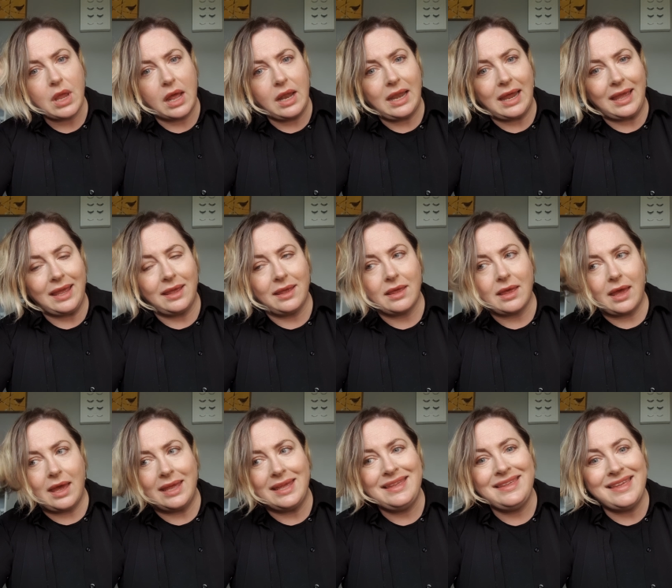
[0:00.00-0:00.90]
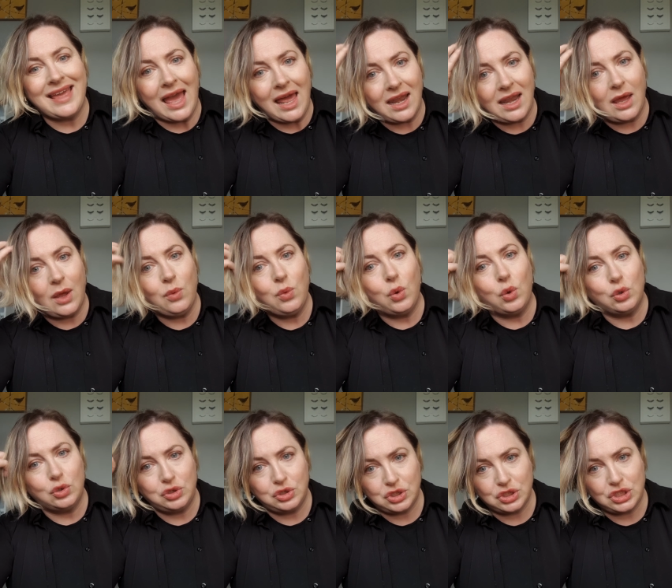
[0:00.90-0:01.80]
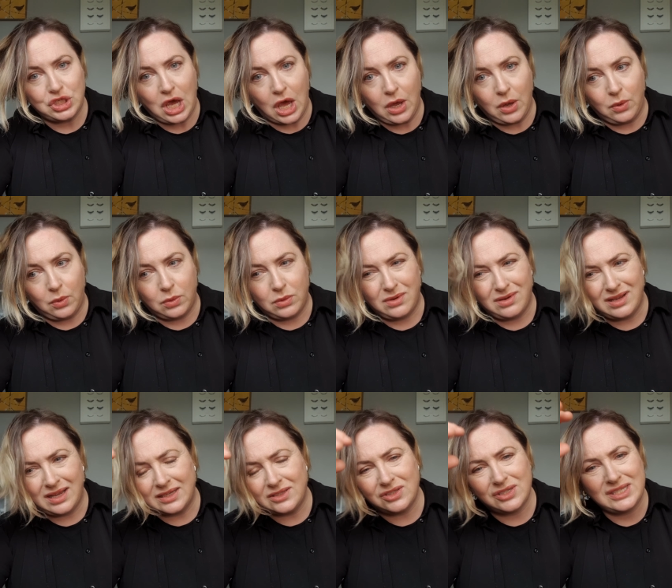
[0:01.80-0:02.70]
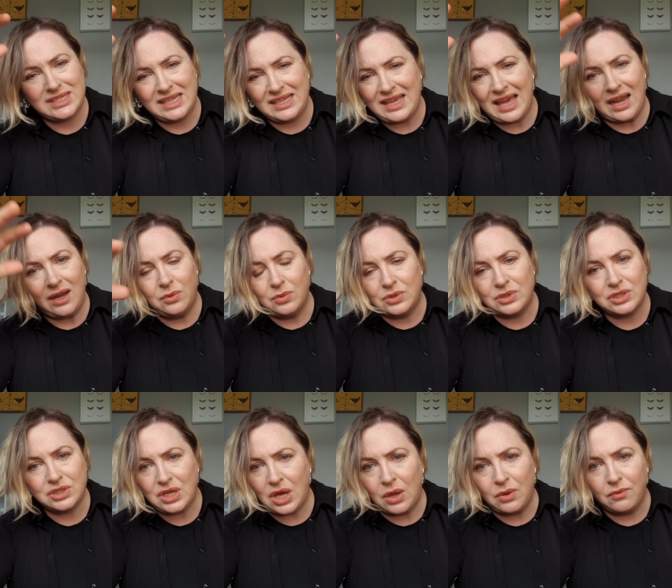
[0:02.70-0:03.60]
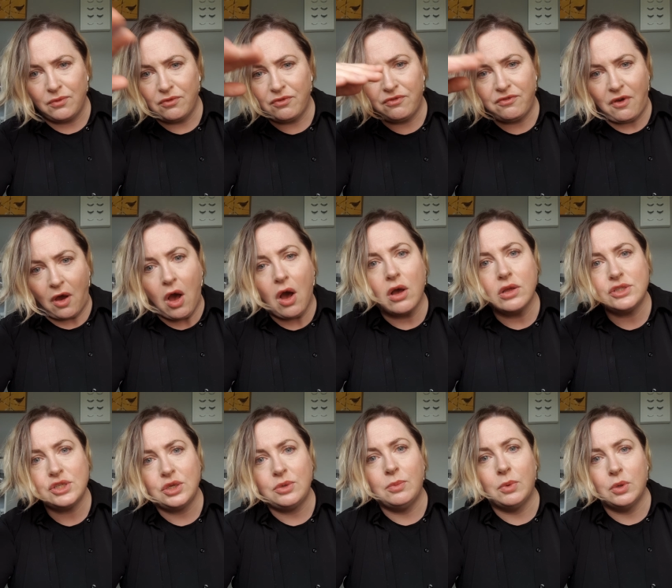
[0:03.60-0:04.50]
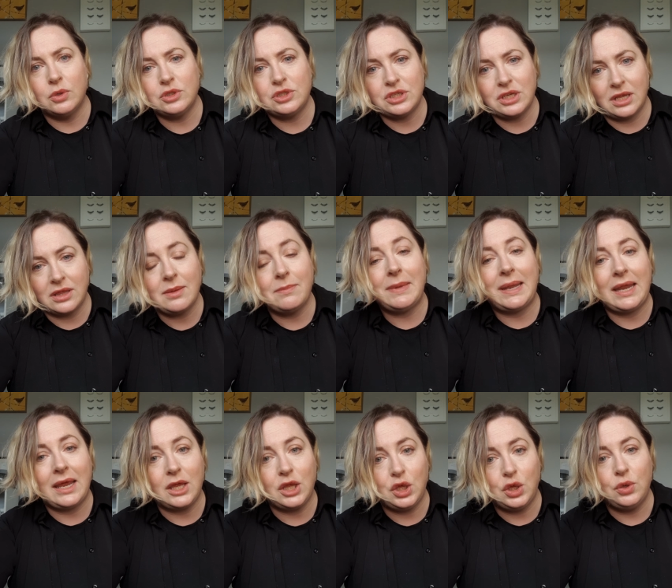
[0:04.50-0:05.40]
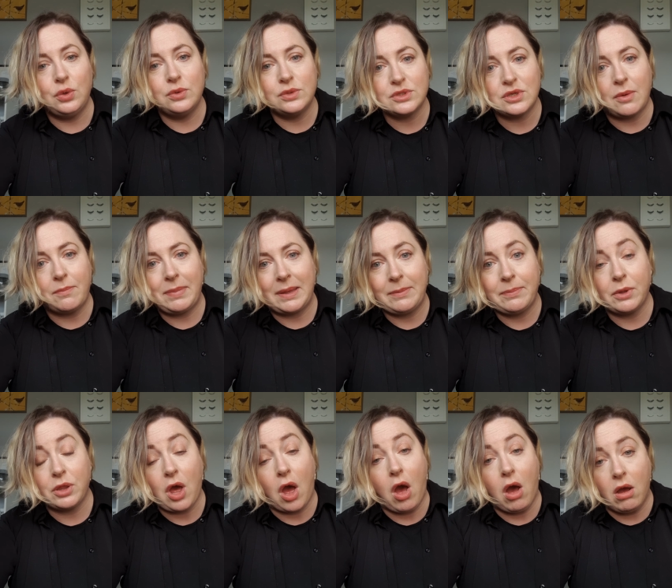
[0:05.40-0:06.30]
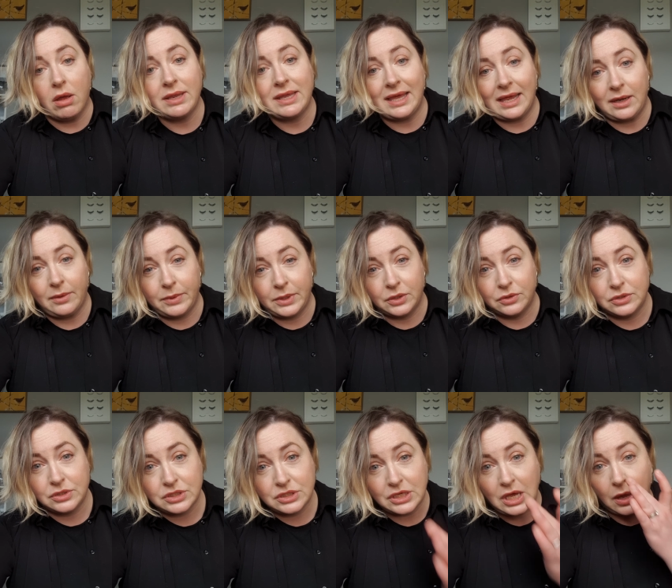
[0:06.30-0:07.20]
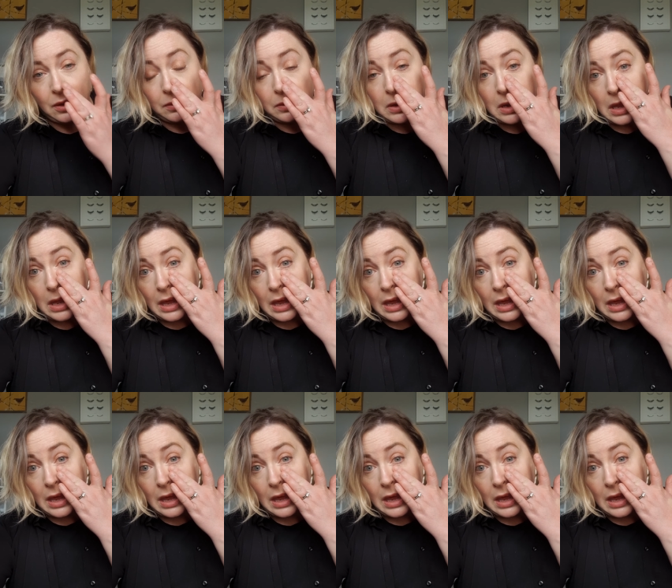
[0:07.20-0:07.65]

like a yellow undertone. I just see yellow undertone far too much at the minute used on people that aren't yellow in undertone.